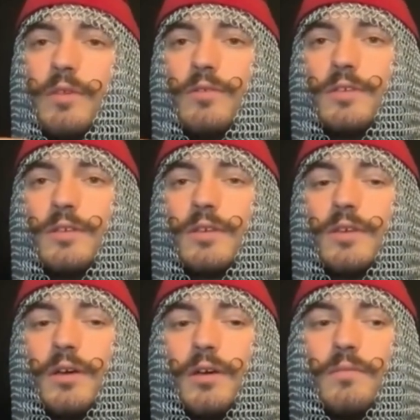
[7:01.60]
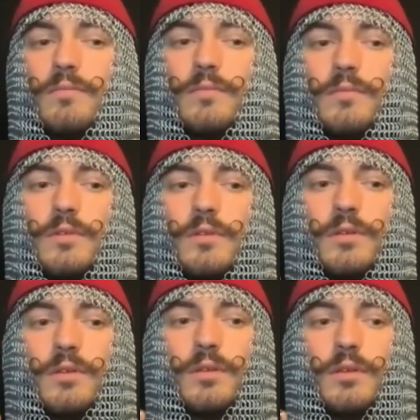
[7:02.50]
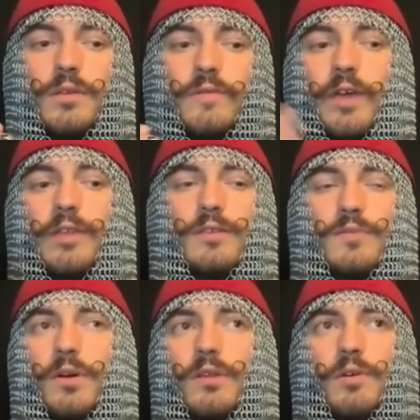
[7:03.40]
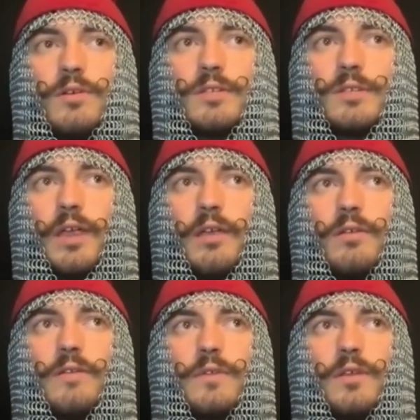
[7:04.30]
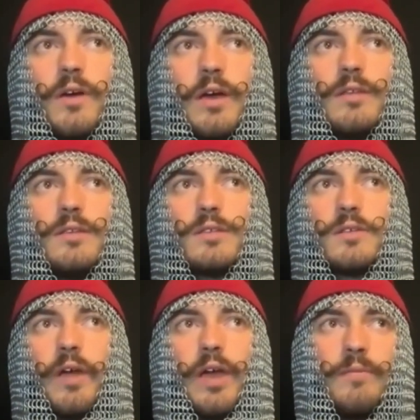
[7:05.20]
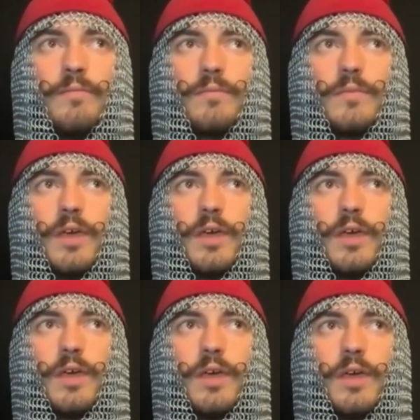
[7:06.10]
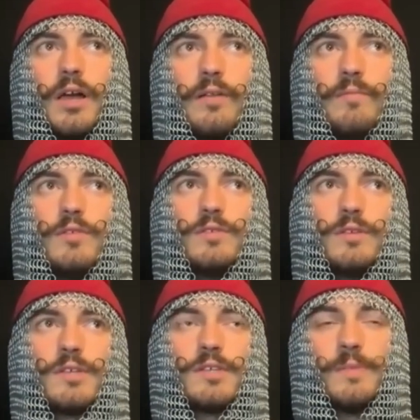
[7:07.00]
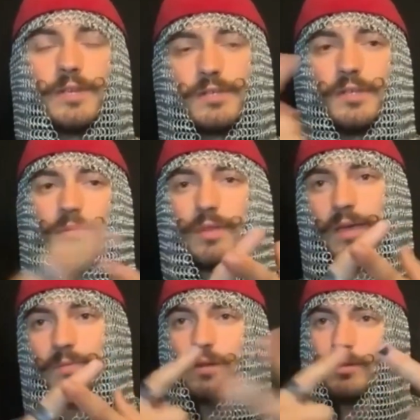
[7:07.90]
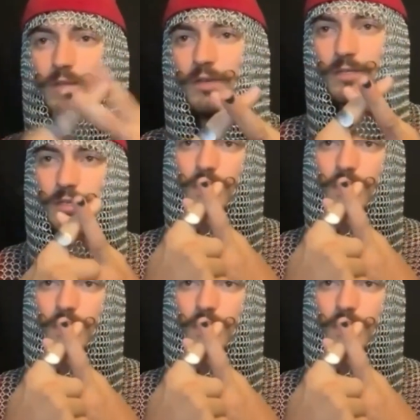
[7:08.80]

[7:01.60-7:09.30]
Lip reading: music. In fact, there's one emotion that I don't even know how to describe that I hear in a lot of music, especially in the black metal and dungeon synth